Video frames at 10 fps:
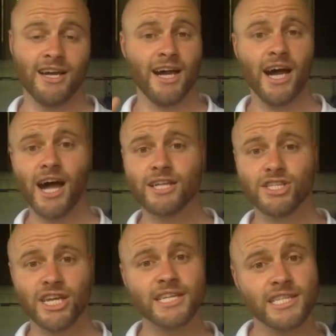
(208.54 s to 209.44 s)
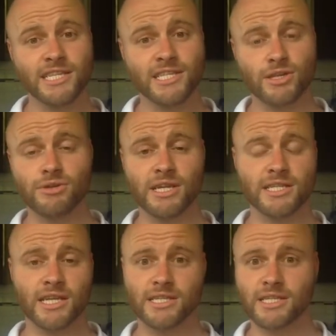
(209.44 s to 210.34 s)
Hard cheeses, so things
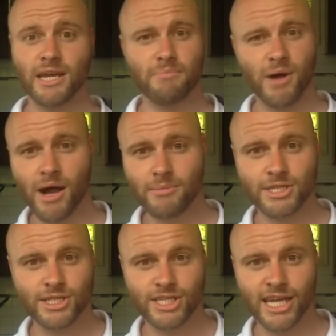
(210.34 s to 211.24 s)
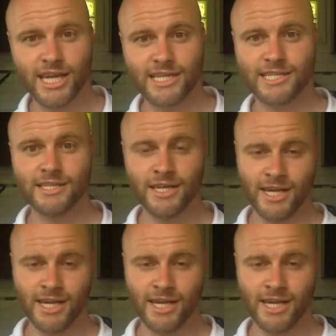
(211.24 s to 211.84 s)
such as like Parmesan cheese and